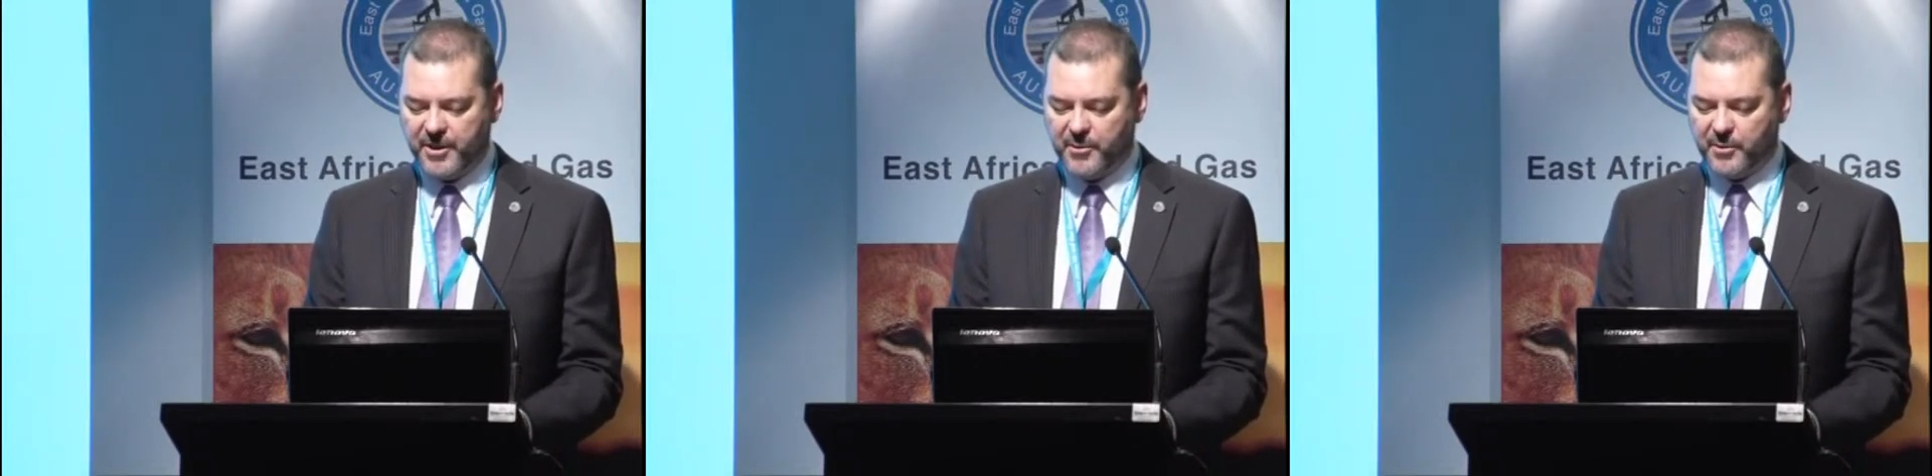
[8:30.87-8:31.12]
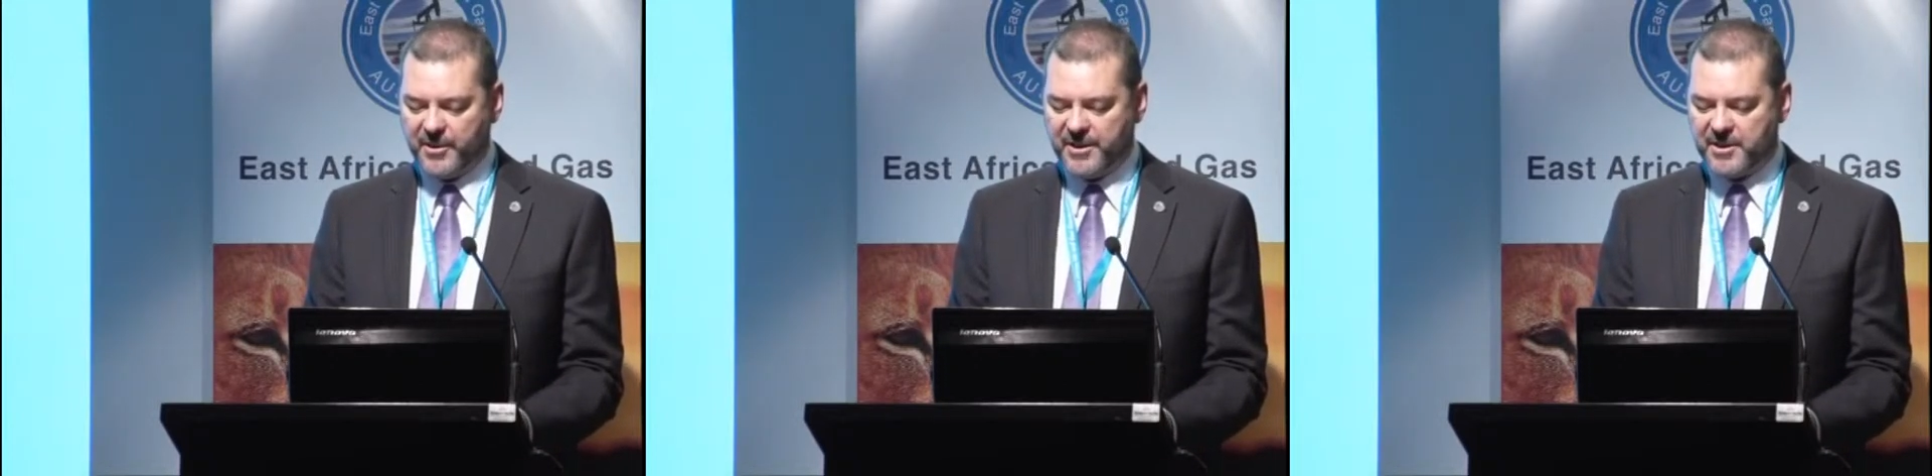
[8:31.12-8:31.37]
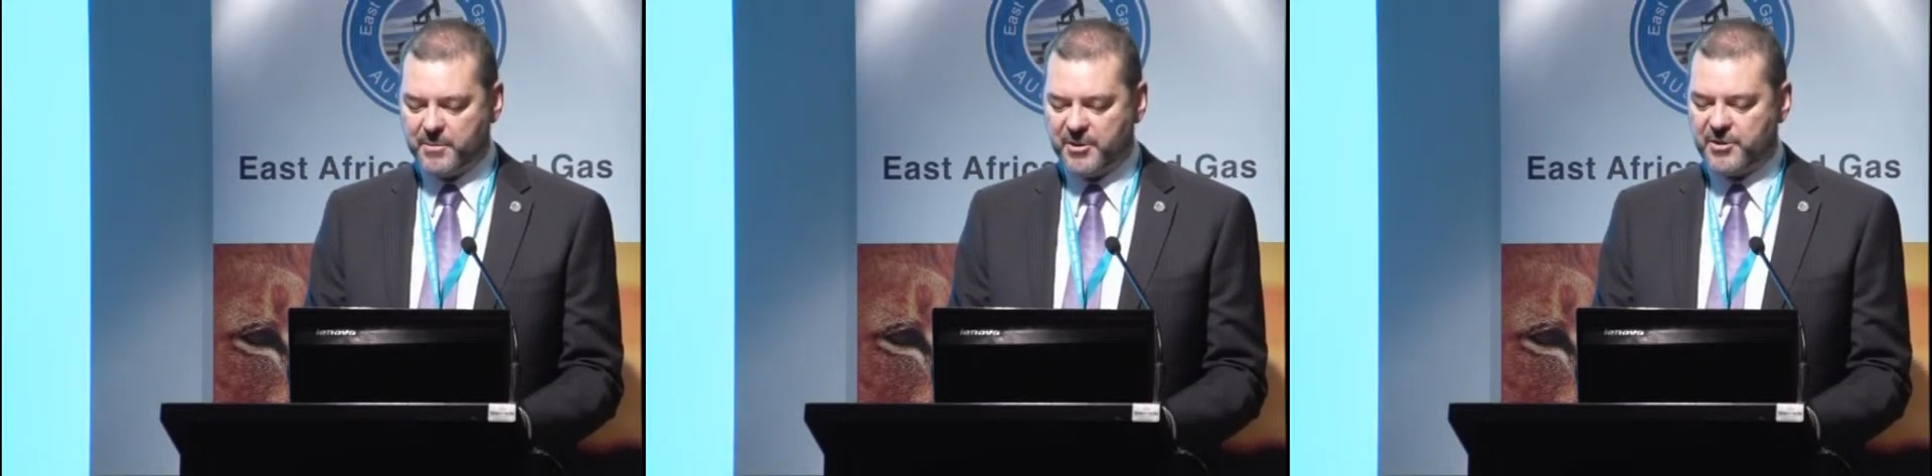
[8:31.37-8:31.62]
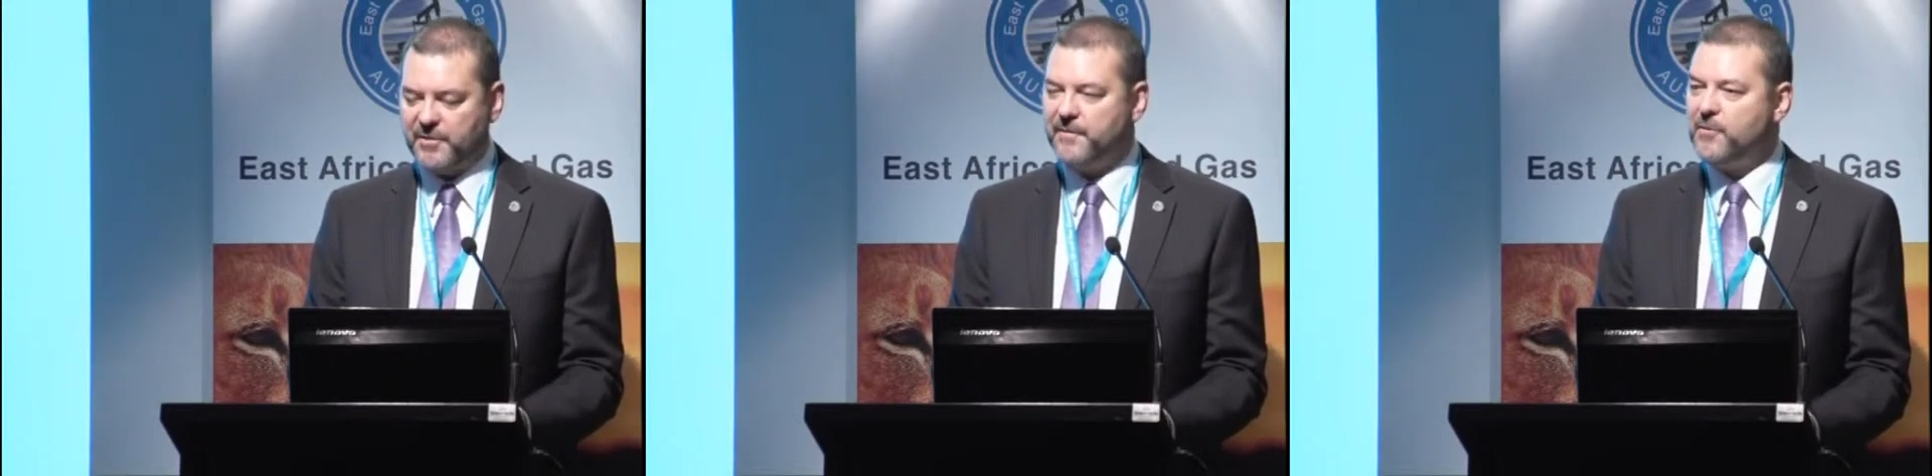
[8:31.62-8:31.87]
with
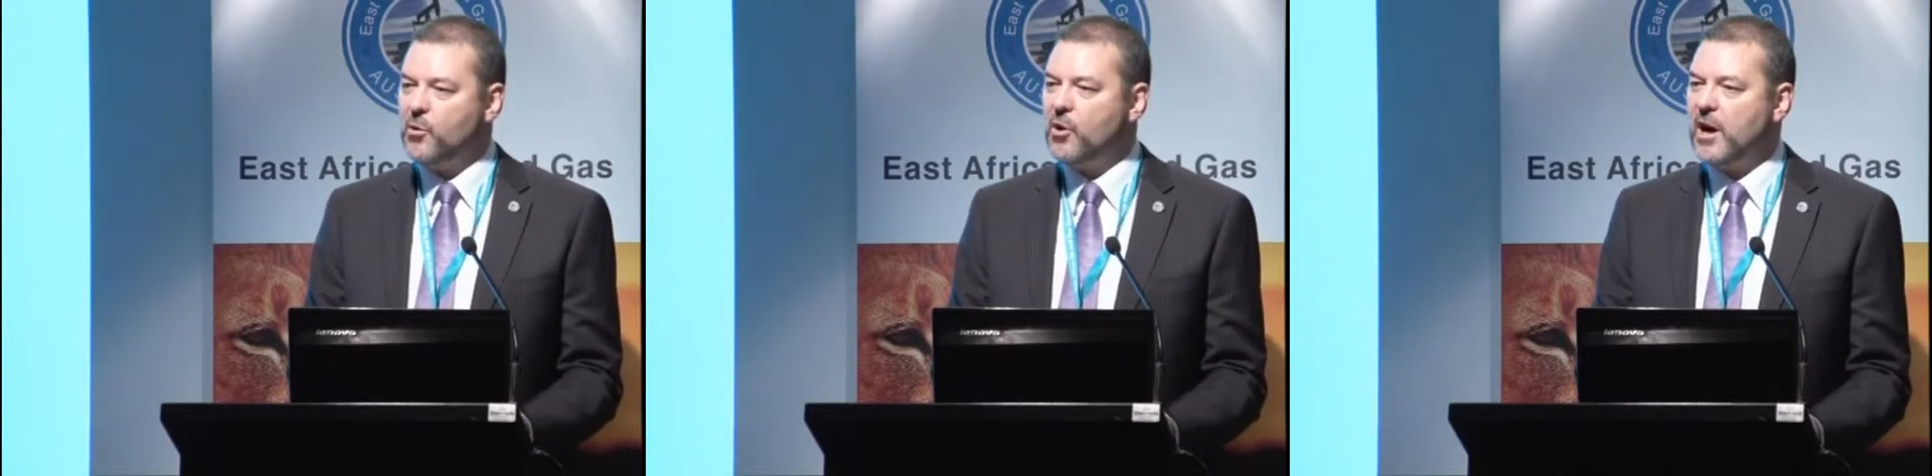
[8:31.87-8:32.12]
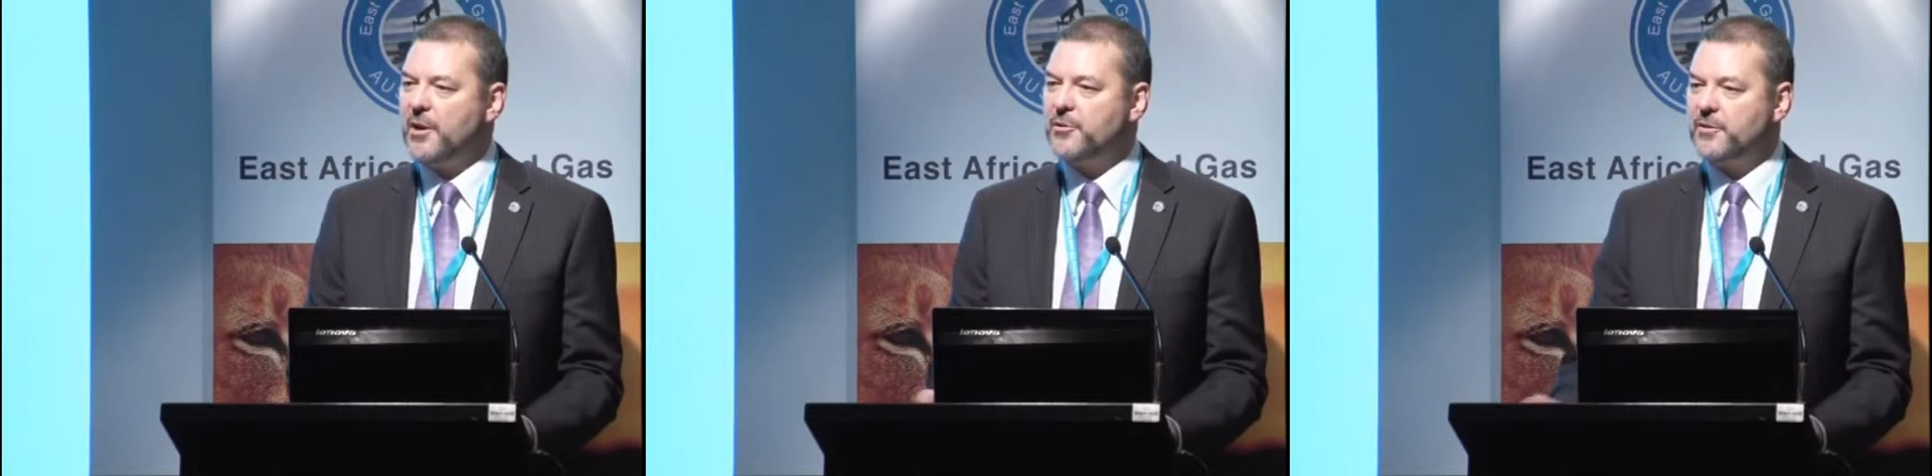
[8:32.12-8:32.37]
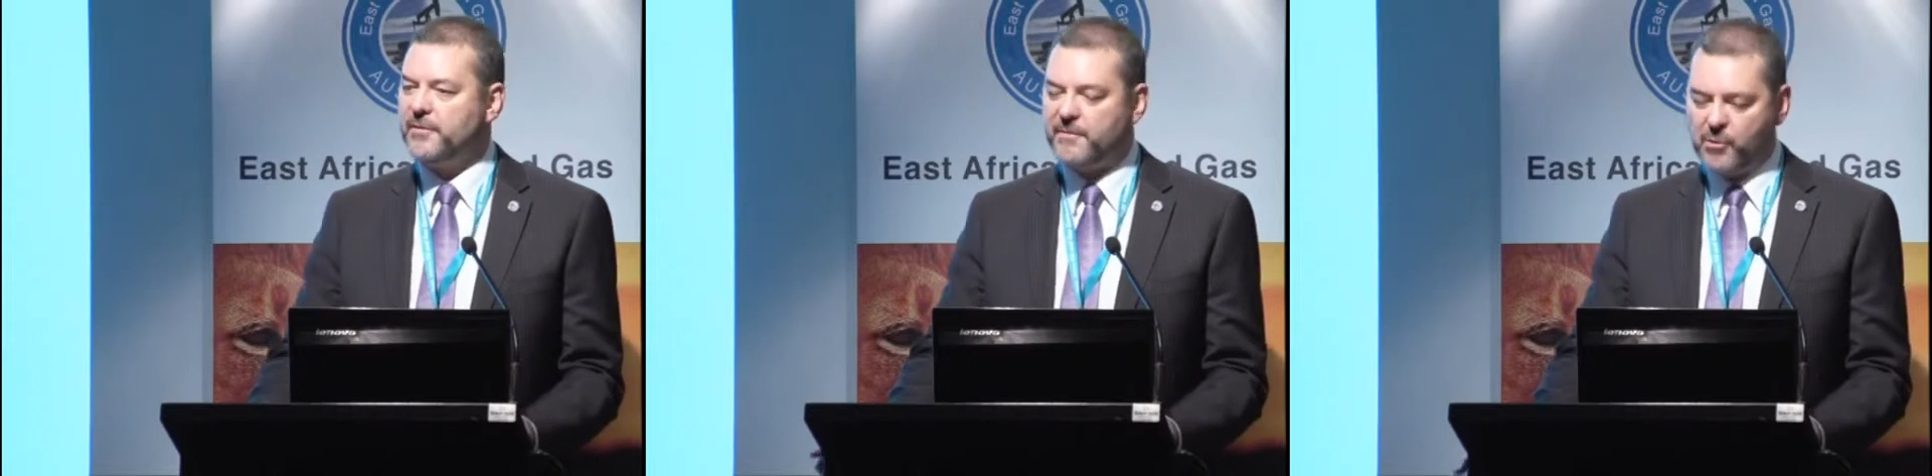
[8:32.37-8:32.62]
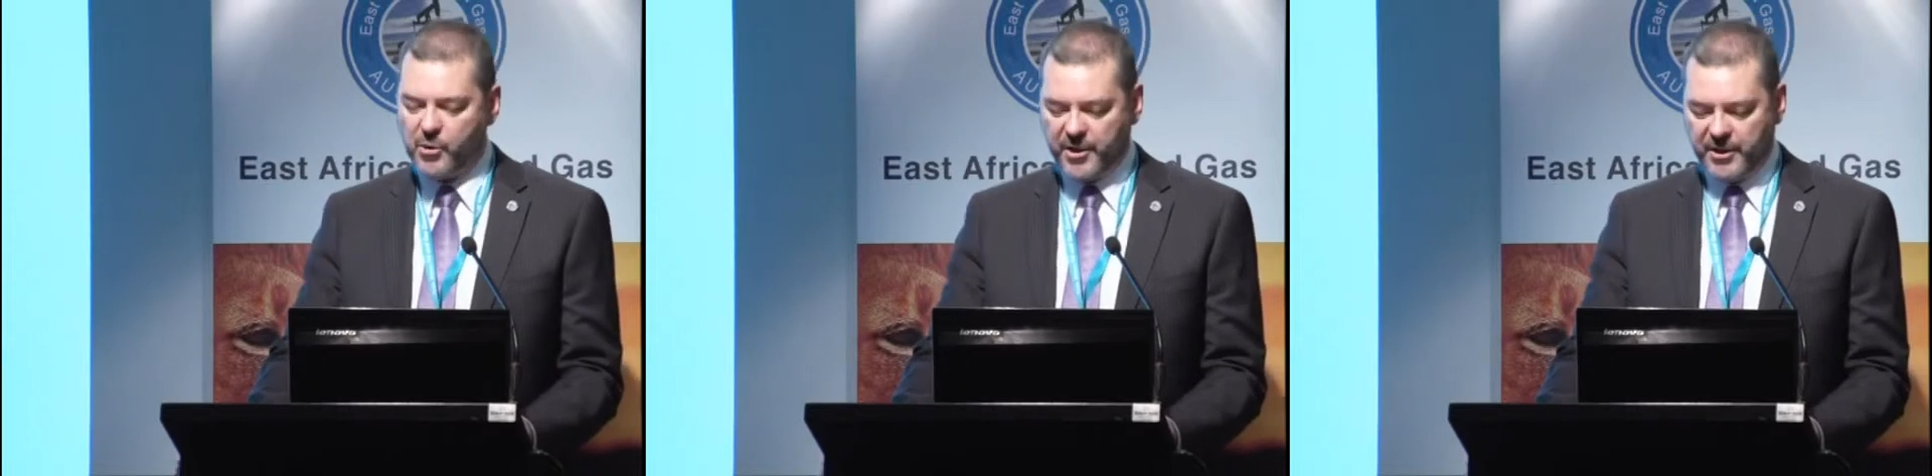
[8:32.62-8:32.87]
estimates of
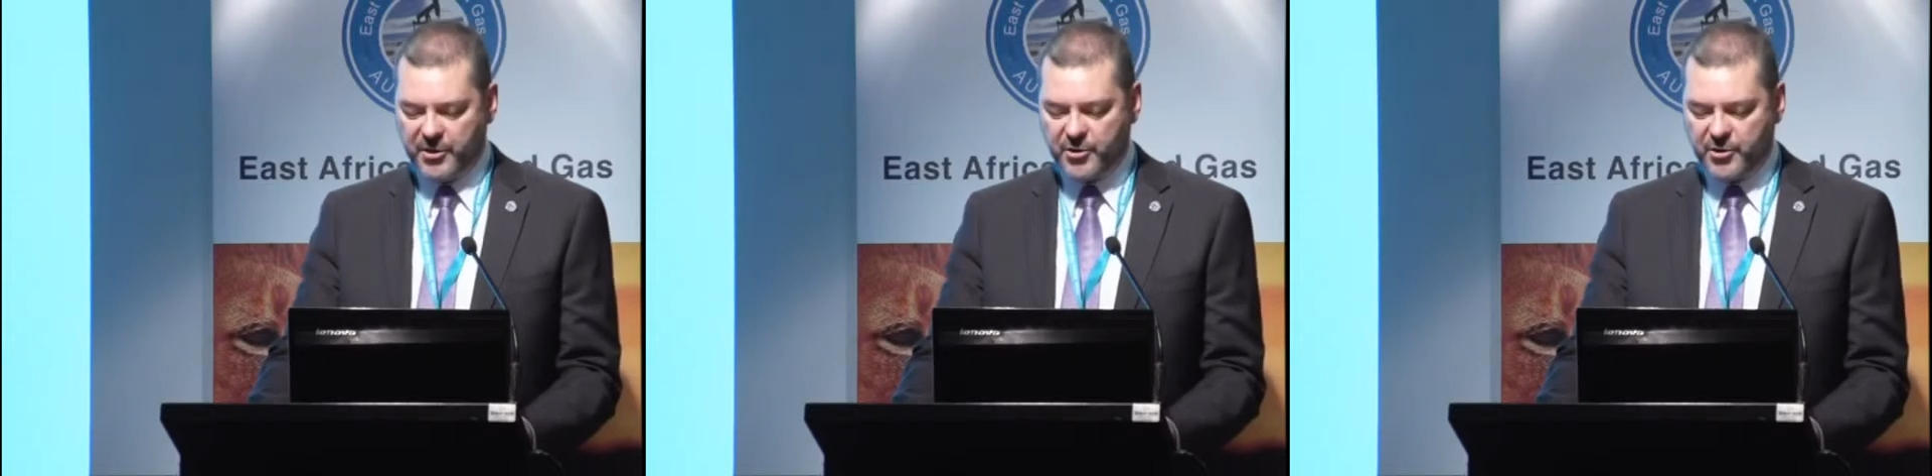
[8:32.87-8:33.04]
440